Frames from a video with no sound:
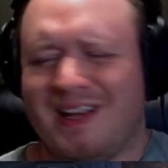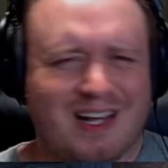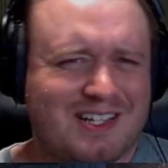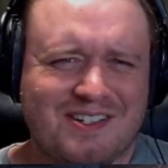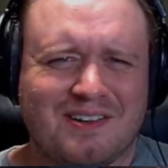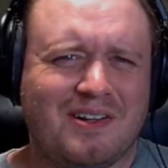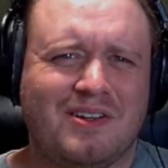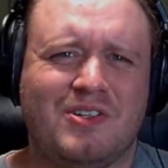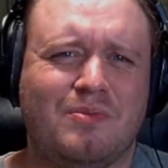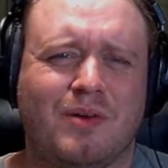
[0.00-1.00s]
it's not going to
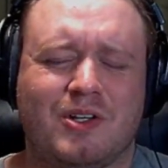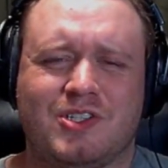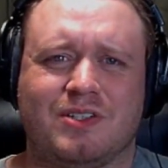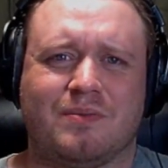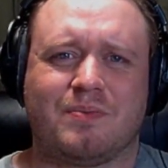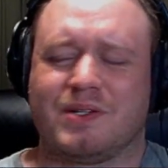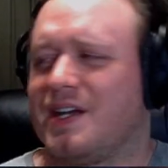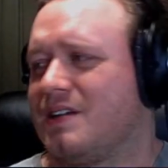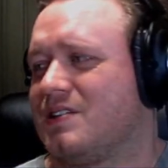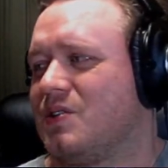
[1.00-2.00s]
do much to
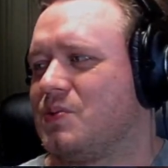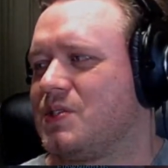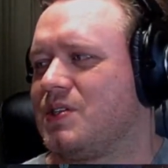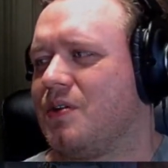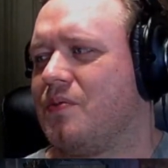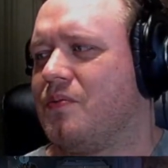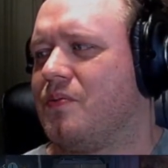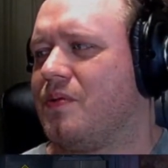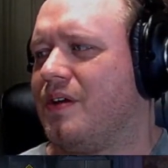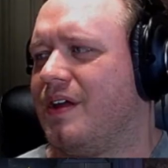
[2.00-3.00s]
protect you. So
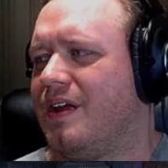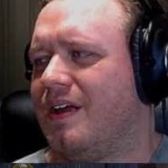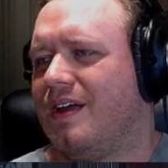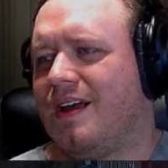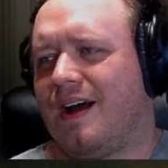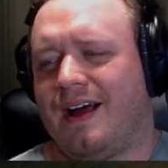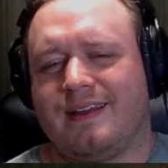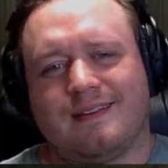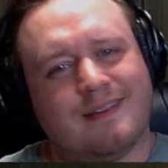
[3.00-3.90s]
I